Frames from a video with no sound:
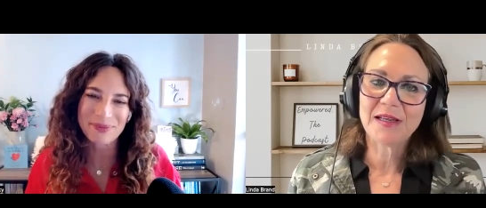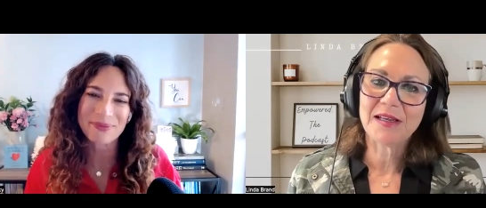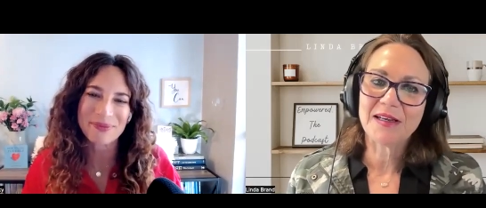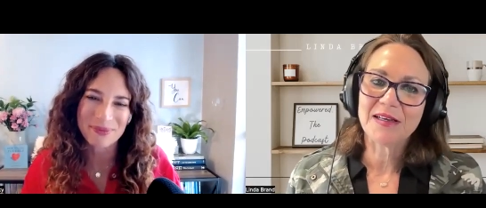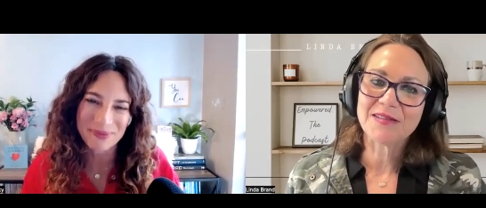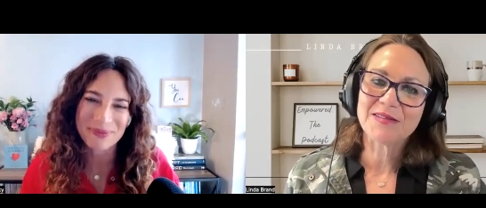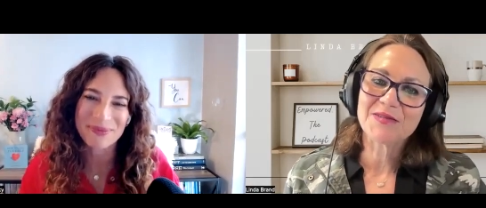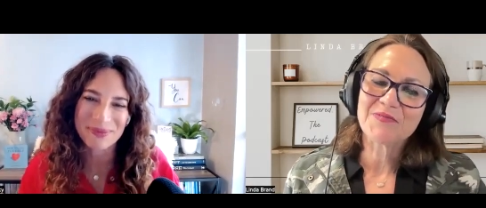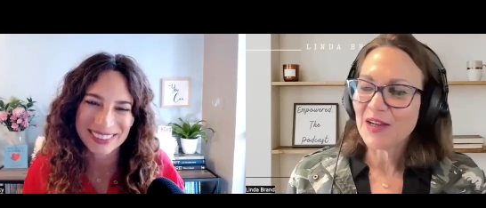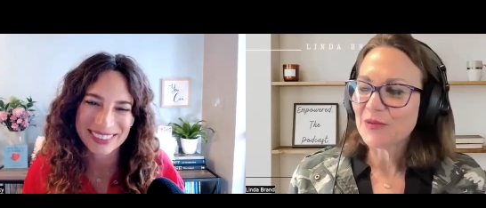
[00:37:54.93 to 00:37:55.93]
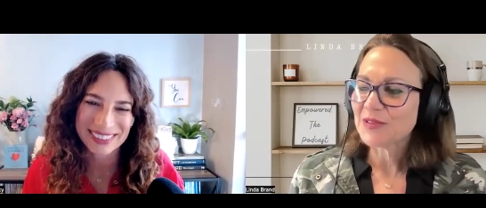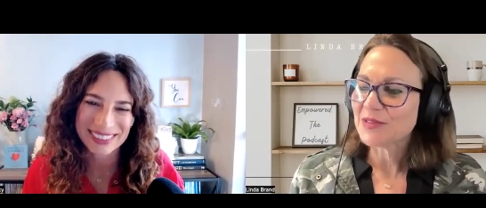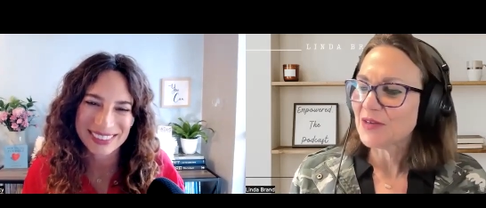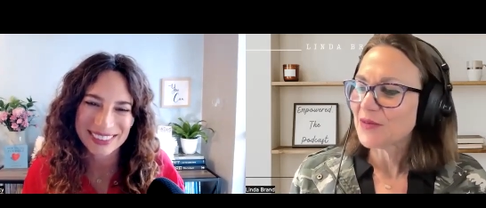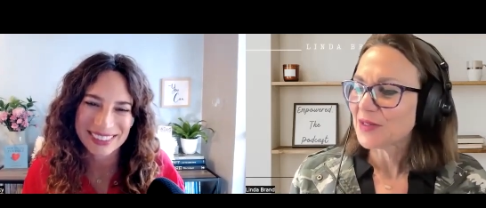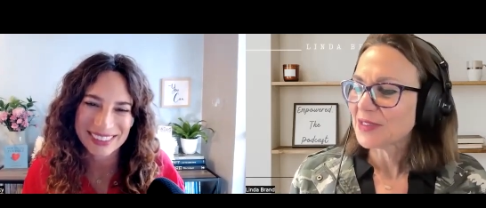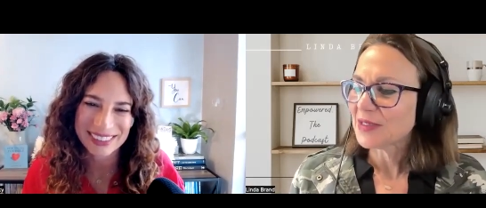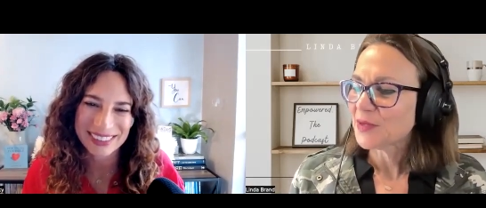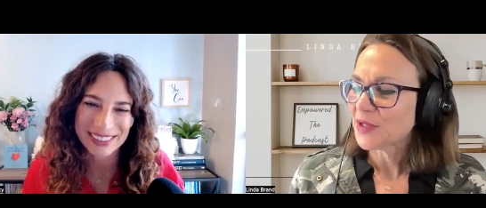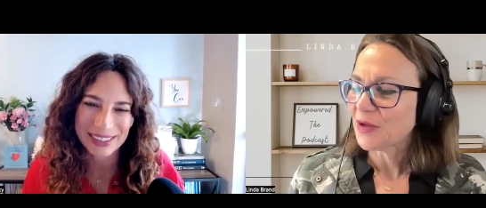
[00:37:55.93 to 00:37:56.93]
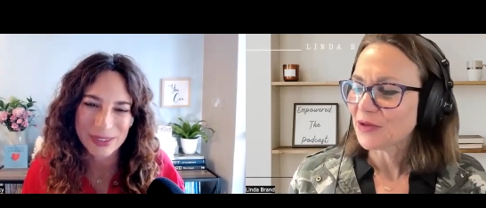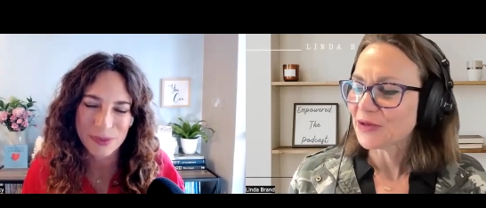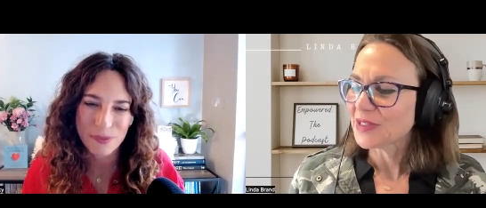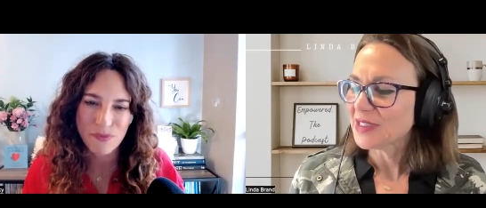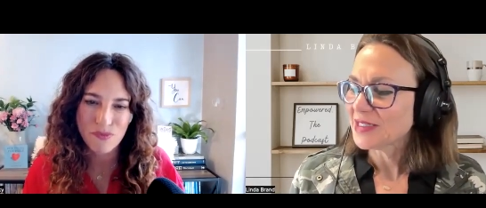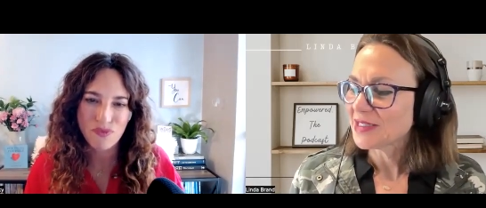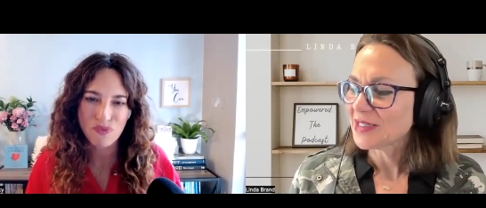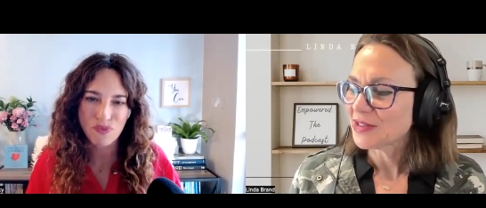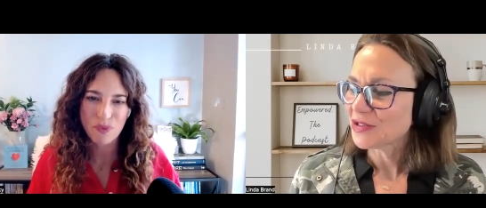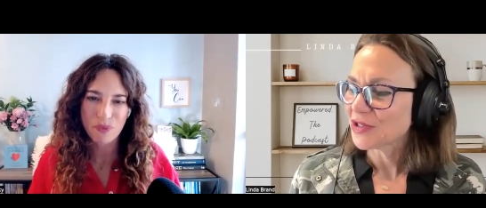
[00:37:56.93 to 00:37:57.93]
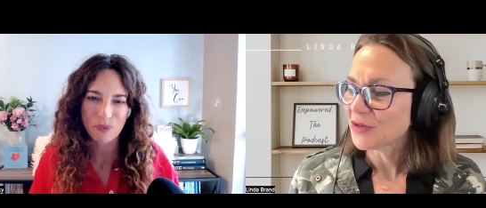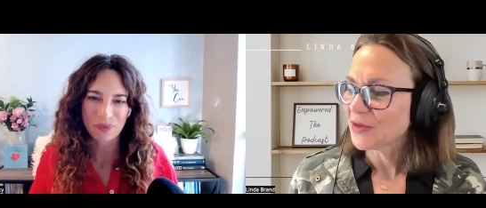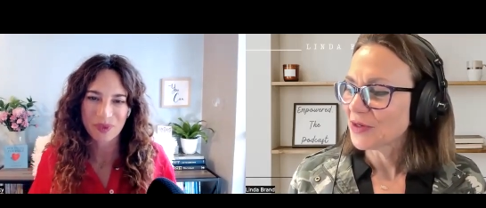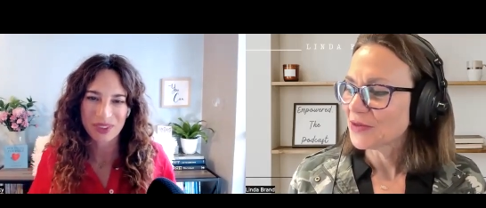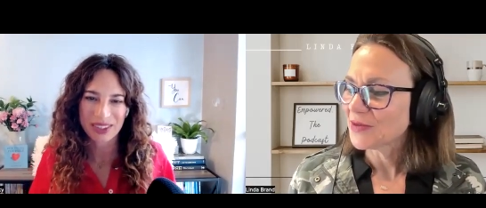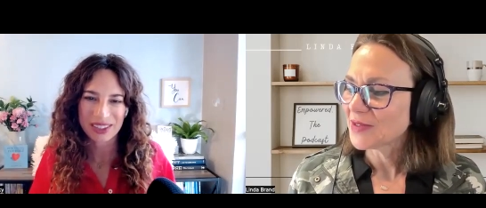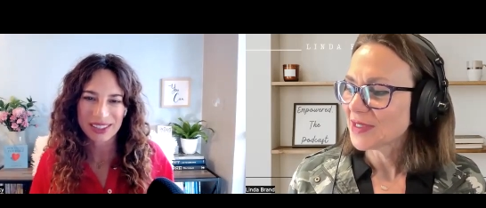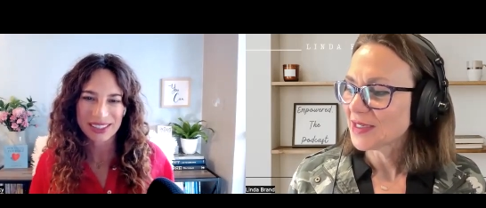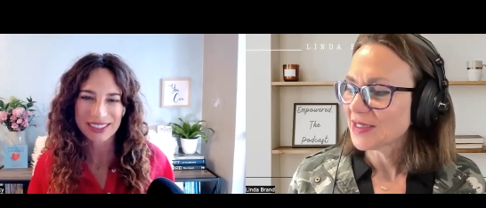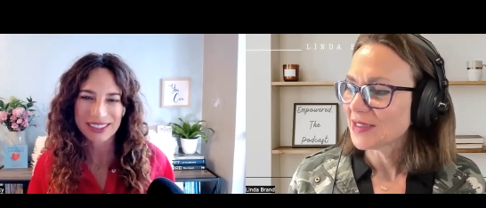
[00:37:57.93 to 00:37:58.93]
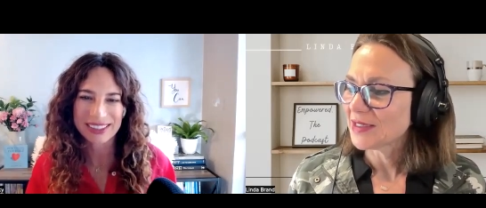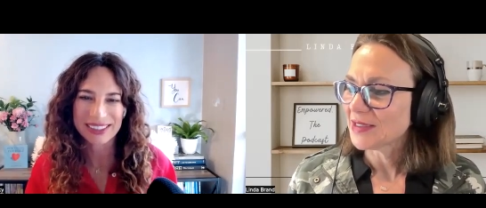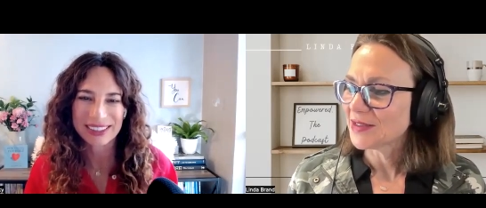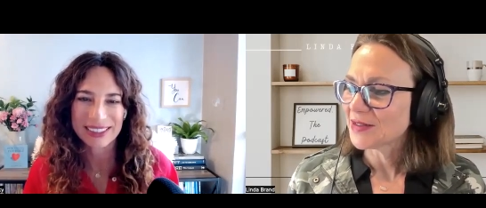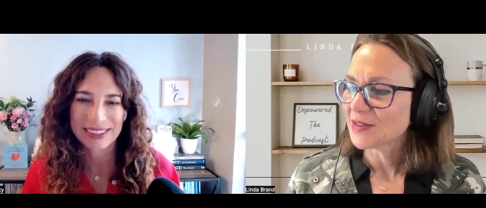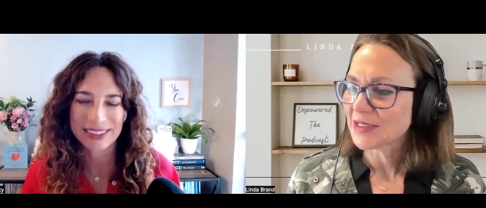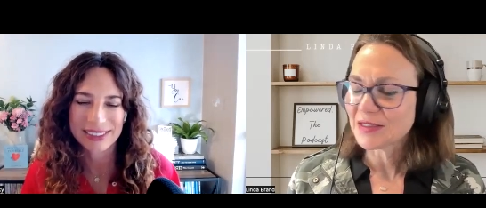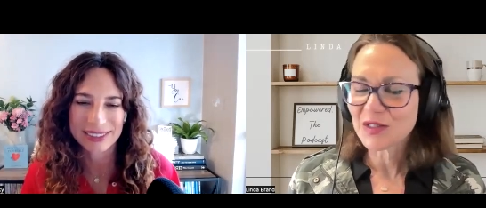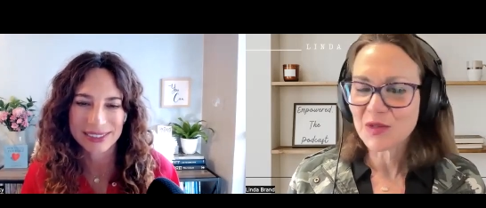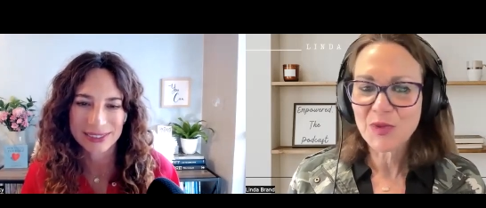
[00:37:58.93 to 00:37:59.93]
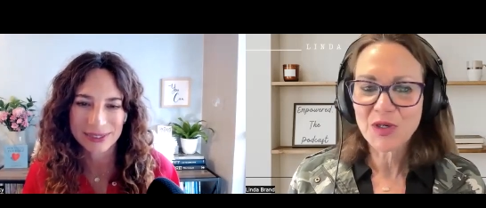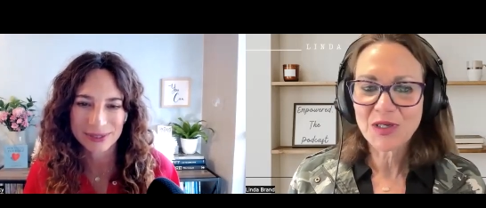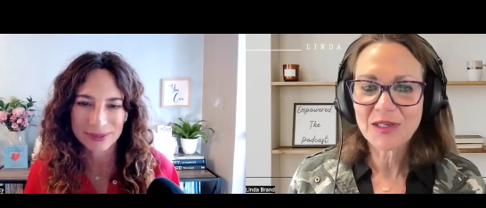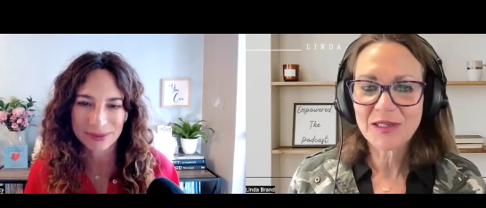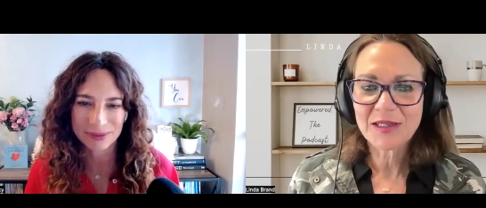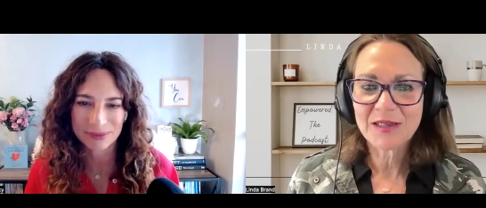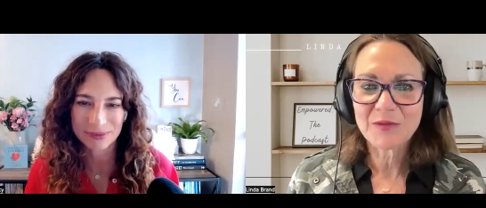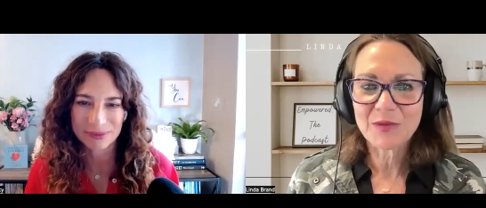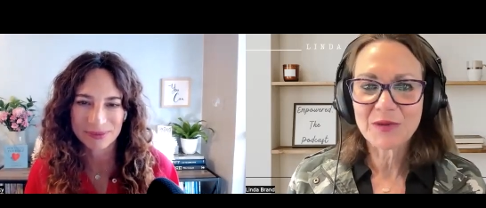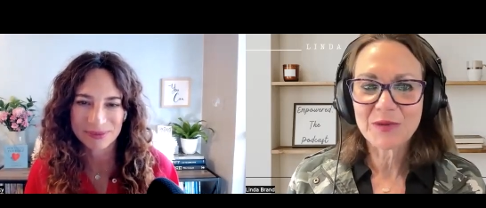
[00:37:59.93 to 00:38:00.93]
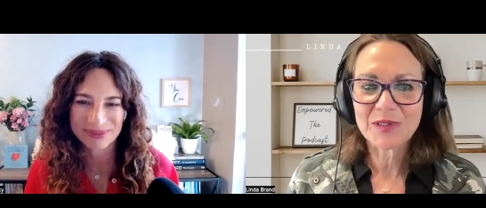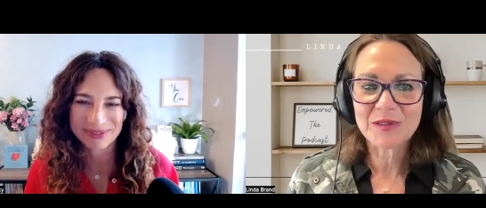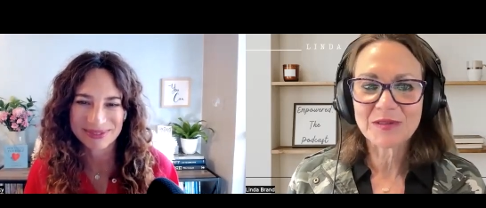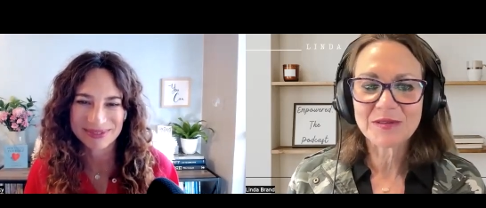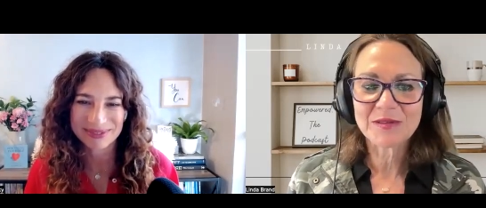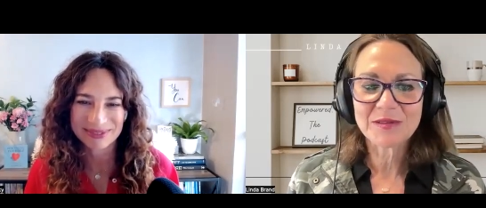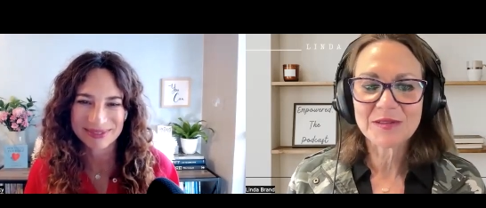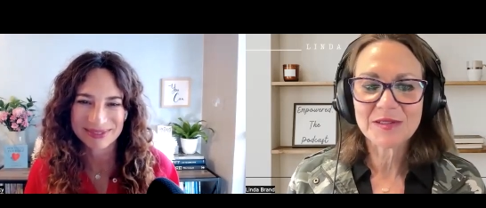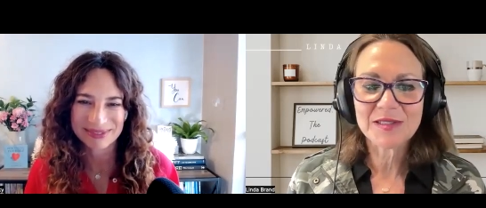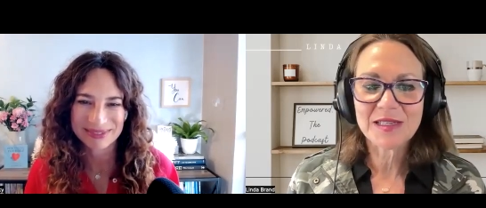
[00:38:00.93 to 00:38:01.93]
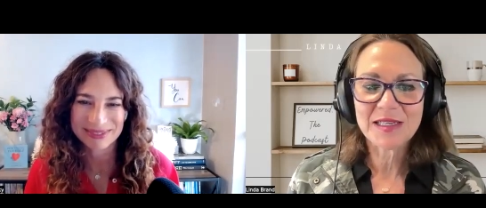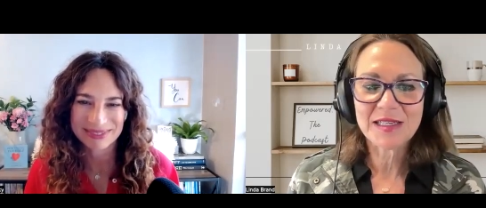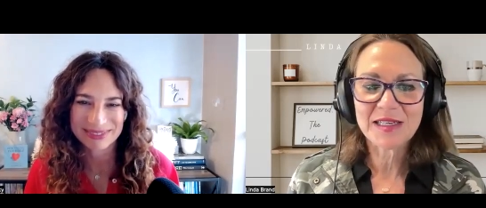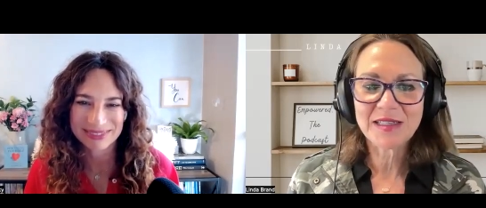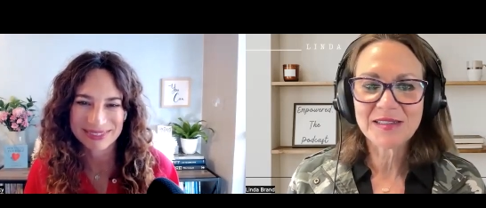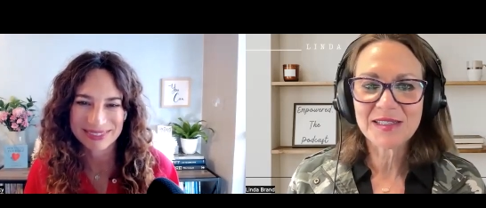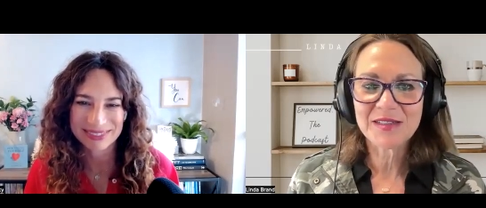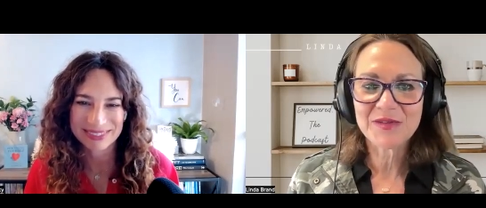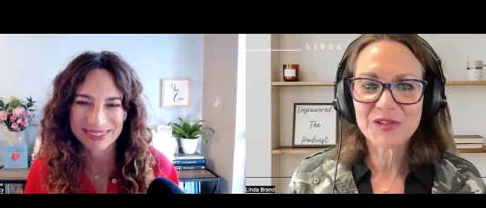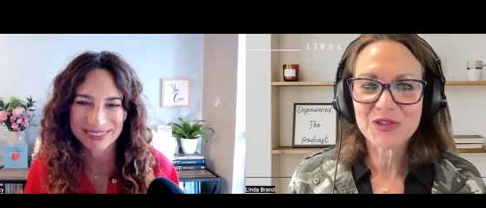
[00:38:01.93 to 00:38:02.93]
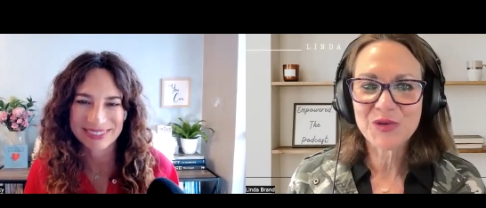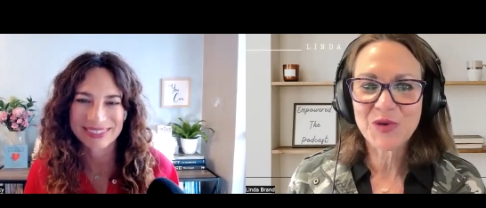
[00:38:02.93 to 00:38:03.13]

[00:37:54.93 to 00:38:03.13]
Speaker 1: And I will definitely put all your links in the show notes and the link to the book, and we will stay connected for